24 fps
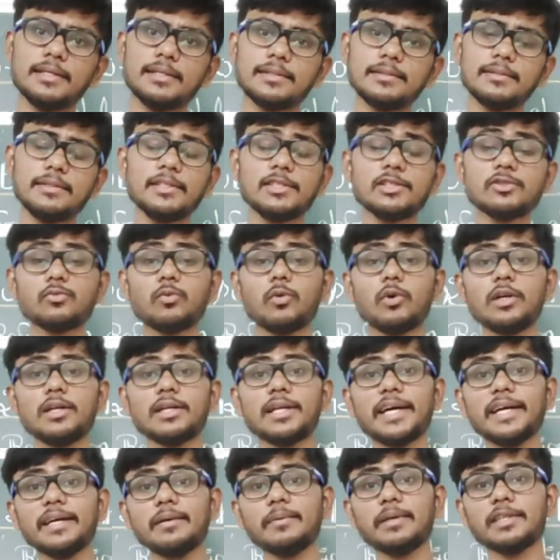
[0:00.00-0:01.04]
This is what
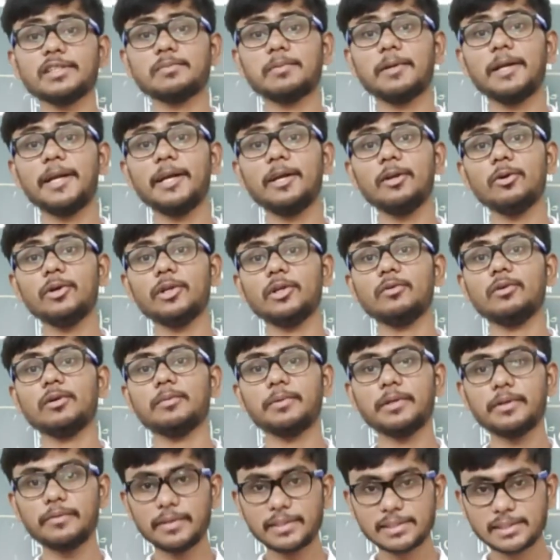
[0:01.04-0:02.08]
I have explained to you in your
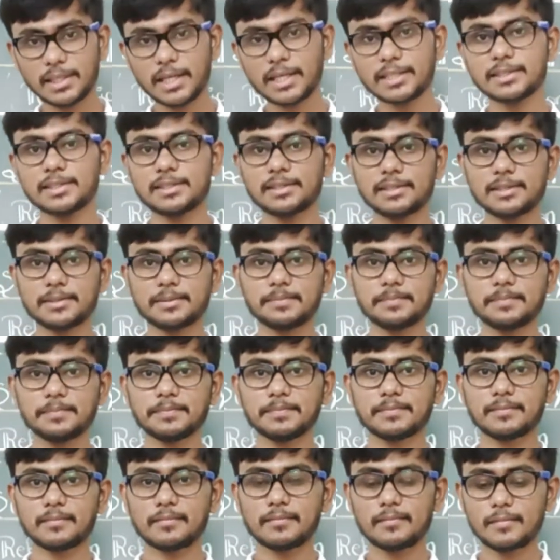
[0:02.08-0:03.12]
previous classes.
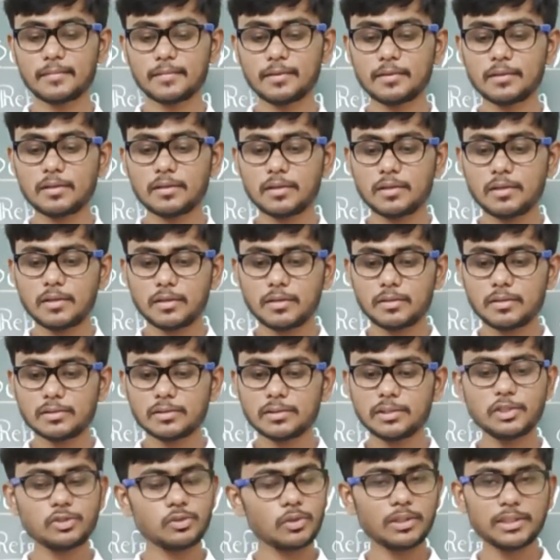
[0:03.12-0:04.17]

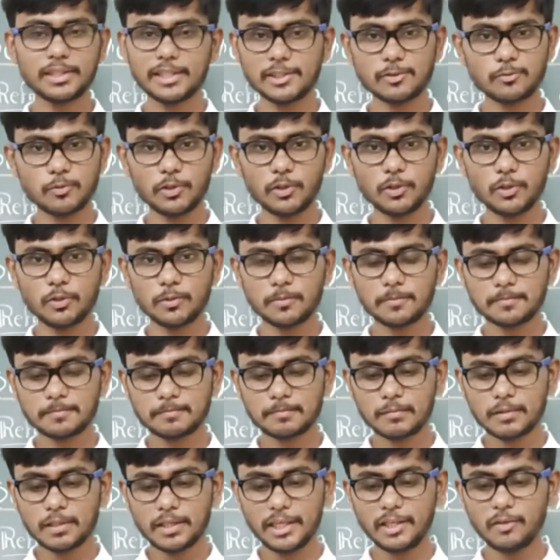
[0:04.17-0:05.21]
These all things we know.
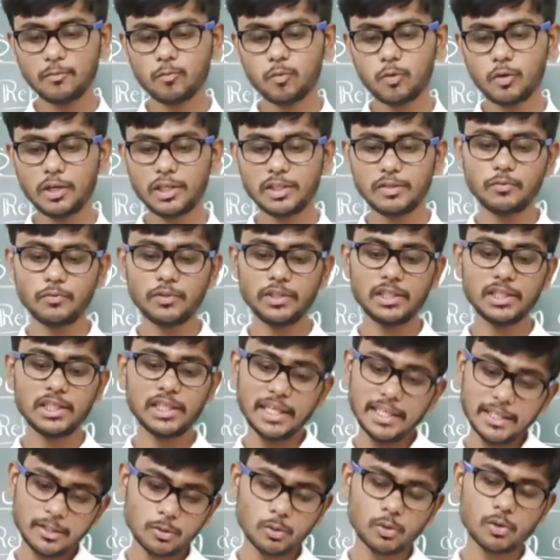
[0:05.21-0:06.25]
And what we
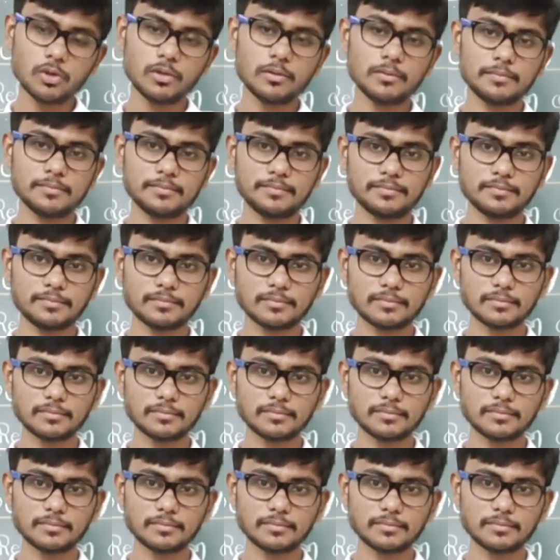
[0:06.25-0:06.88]
need to know